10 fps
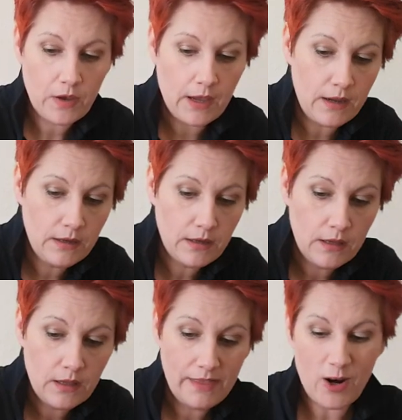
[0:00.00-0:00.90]
Okay,
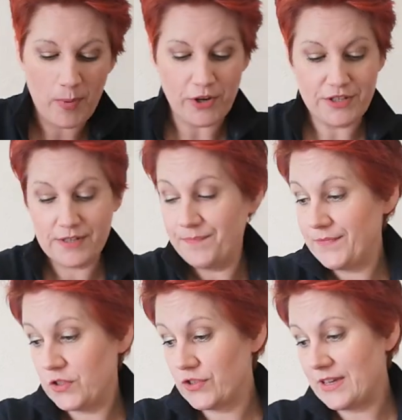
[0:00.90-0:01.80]
thereabouts.
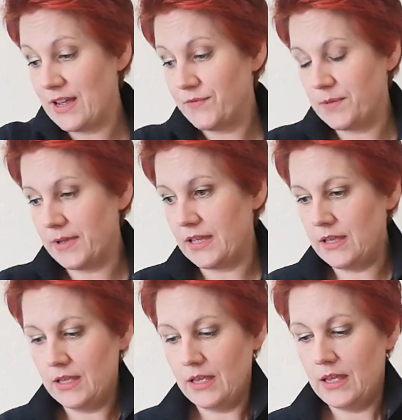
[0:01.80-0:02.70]
Doesn't have to
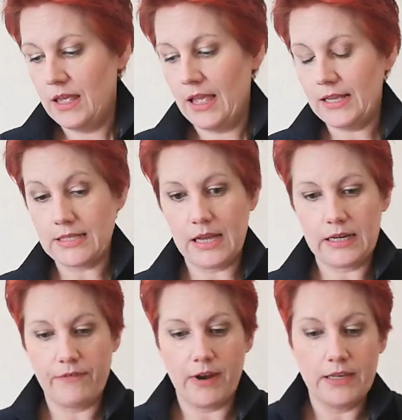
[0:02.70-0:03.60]
be
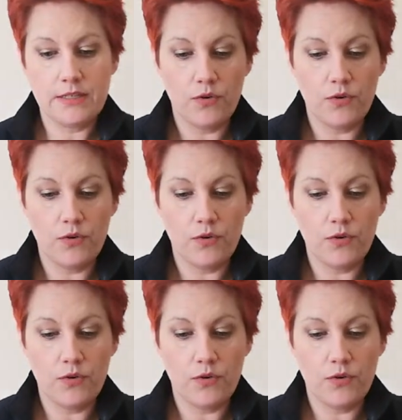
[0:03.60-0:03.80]
exactly right.